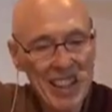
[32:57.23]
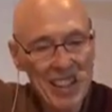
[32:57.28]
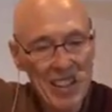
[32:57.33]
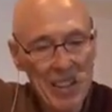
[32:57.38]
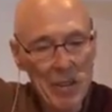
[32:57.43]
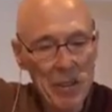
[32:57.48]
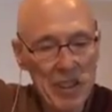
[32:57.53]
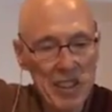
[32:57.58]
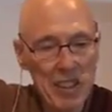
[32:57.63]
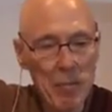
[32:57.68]

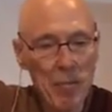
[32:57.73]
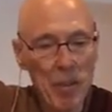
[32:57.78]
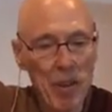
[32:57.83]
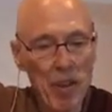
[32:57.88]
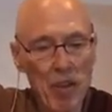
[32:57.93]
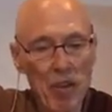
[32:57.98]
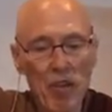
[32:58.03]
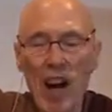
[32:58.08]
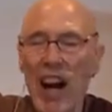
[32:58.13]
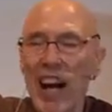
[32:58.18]
there was some
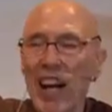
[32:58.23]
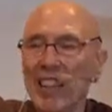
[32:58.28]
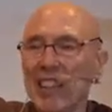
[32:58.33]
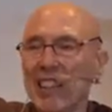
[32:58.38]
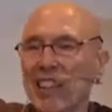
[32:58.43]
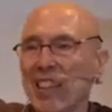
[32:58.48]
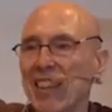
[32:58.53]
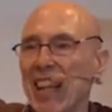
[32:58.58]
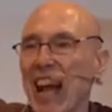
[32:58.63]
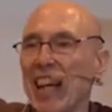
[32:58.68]

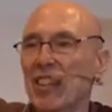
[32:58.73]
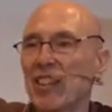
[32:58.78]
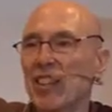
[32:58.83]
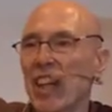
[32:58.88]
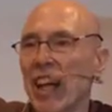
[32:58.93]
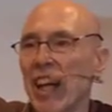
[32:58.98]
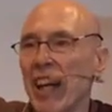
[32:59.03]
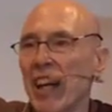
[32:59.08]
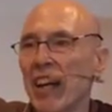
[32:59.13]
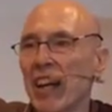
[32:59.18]
grass
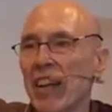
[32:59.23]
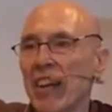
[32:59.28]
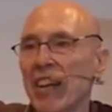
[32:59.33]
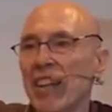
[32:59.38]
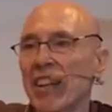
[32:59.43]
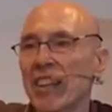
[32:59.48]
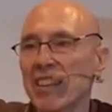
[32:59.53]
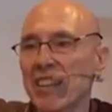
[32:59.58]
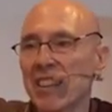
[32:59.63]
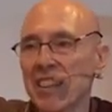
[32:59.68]
thatching on
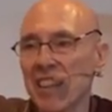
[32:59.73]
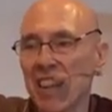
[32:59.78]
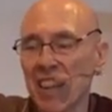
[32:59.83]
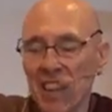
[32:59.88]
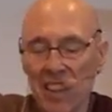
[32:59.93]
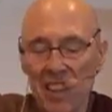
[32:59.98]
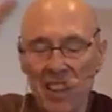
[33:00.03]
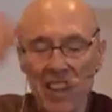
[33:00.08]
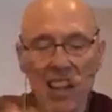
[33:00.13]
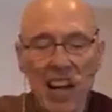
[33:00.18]
his
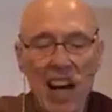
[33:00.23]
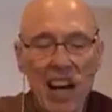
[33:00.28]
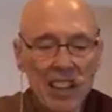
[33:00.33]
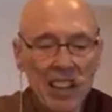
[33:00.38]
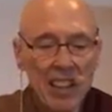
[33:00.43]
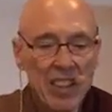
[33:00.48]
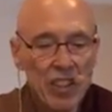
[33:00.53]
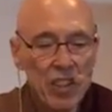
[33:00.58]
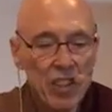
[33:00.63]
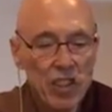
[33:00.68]

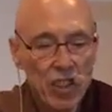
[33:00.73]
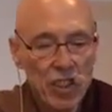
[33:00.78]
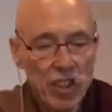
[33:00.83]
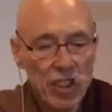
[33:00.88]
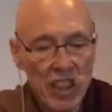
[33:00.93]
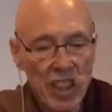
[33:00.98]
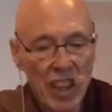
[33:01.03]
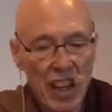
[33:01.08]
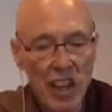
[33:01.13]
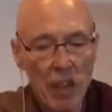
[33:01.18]

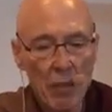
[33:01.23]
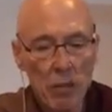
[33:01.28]
cottage, and it